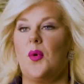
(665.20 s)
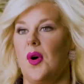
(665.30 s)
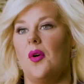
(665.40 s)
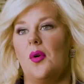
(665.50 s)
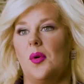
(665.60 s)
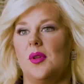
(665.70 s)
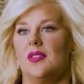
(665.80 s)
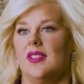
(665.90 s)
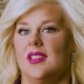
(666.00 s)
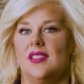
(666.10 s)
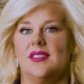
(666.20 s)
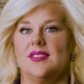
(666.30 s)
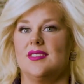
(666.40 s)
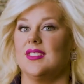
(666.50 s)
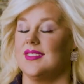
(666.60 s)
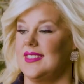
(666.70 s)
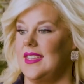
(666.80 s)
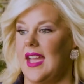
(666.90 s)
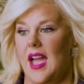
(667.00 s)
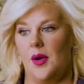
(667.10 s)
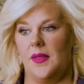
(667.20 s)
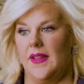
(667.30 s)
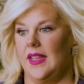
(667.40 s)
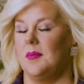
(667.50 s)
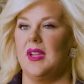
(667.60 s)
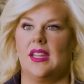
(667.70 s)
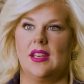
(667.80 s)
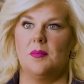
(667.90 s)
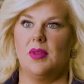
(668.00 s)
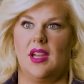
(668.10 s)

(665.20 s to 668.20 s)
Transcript: sole goal is to see how they can make